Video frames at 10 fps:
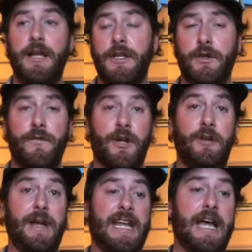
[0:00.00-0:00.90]
So if you're
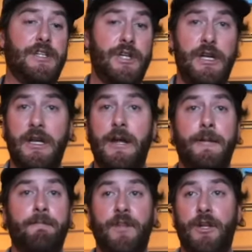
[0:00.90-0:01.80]
going to be catching,
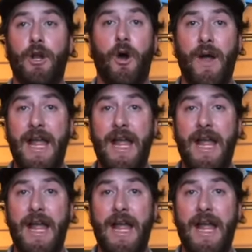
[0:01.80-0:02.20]
you know,